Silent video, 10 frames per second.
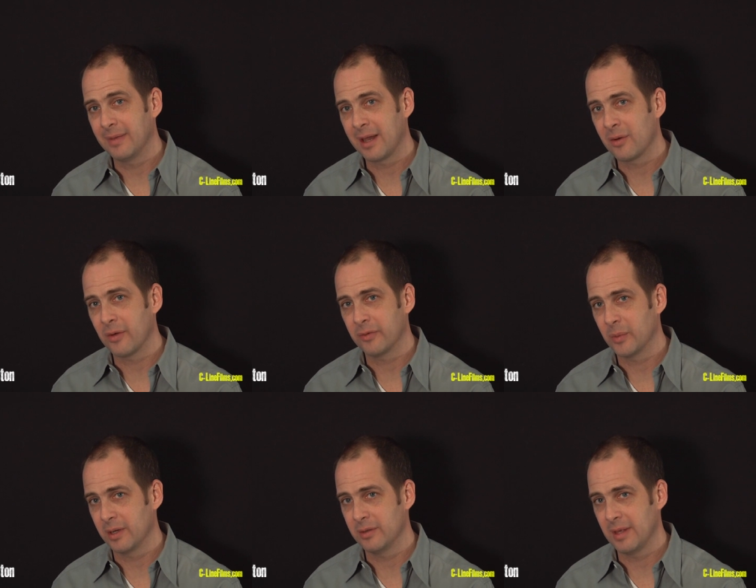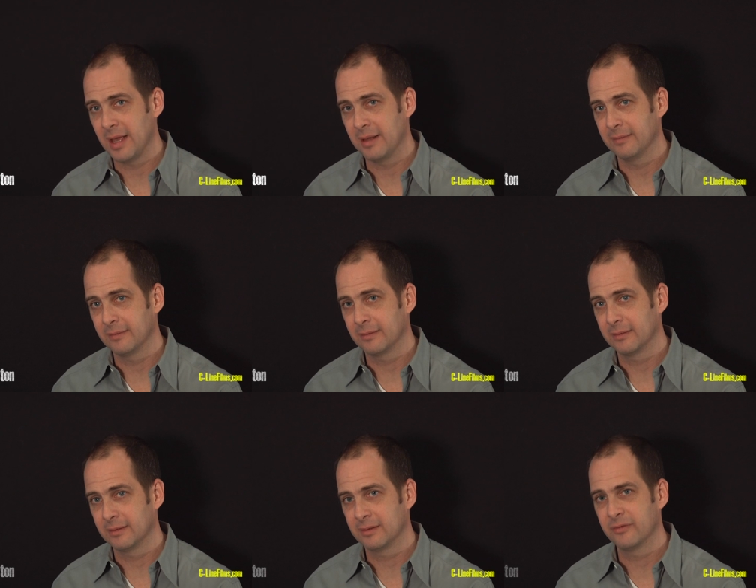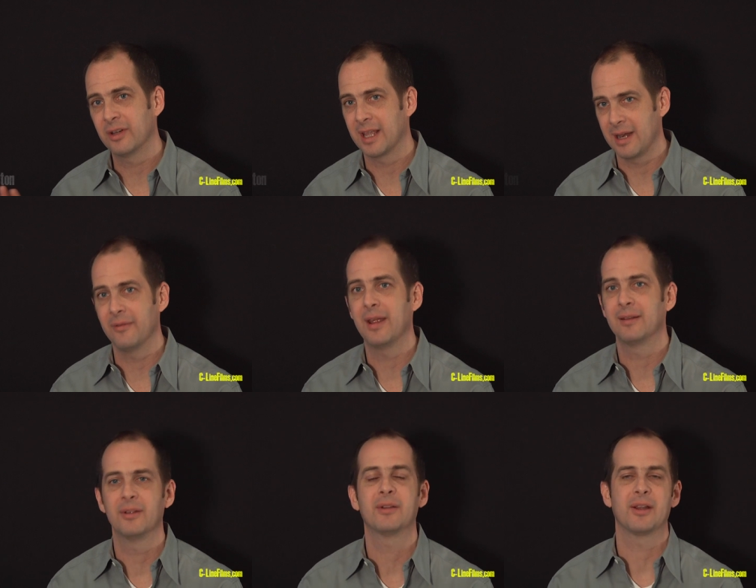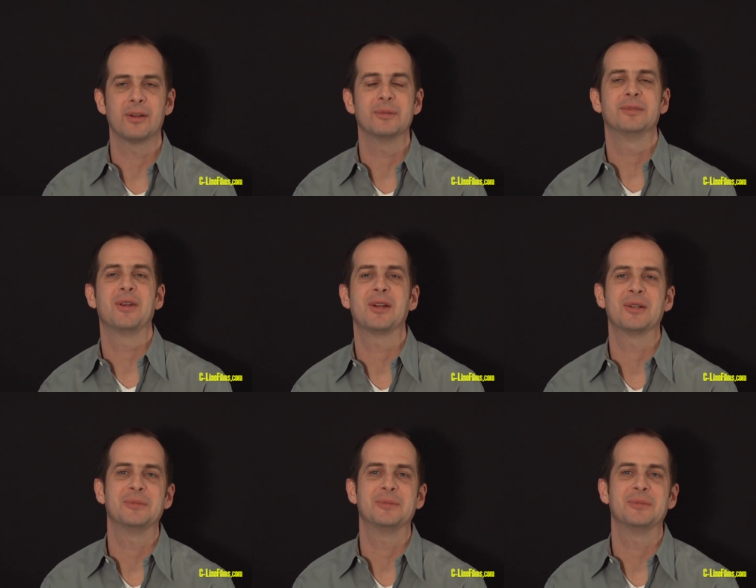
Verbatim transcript: I don't know if you want to do that. Uh, Forget it, just, right? Yeah, okay, good. Just, right,